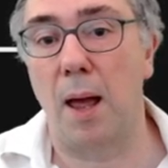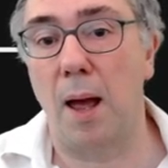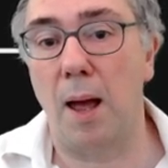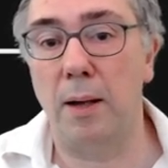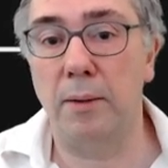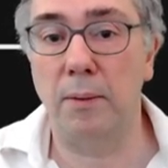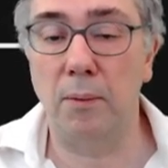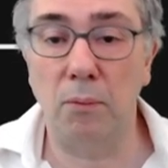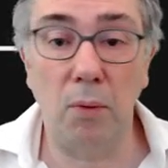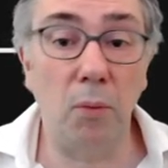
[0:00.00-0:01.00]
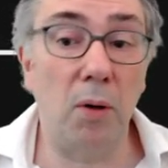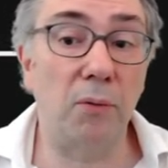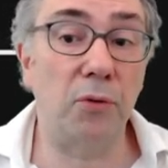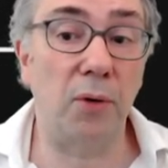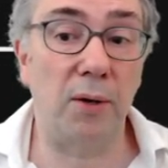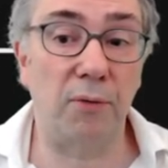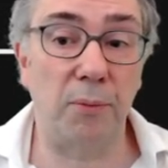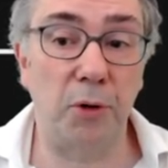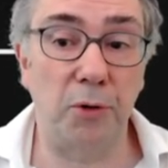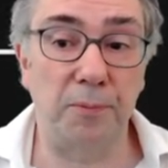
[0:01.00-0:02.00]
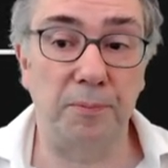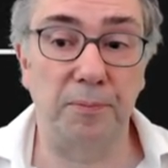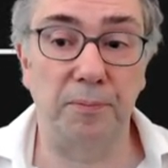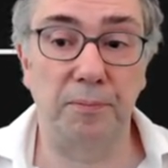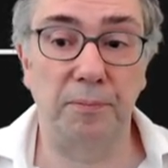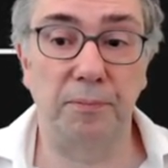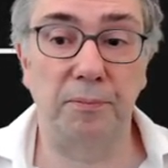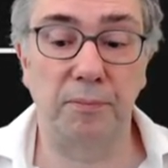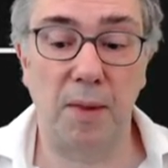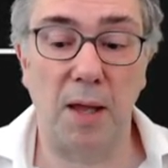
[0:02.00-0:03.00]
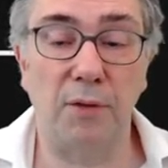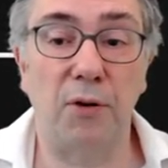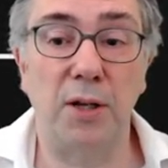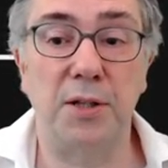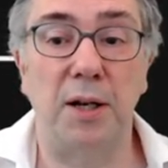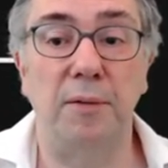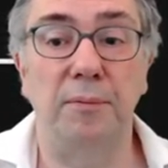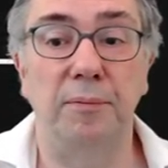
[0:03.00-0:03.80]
And we would love to hear from you. Thanks for listening.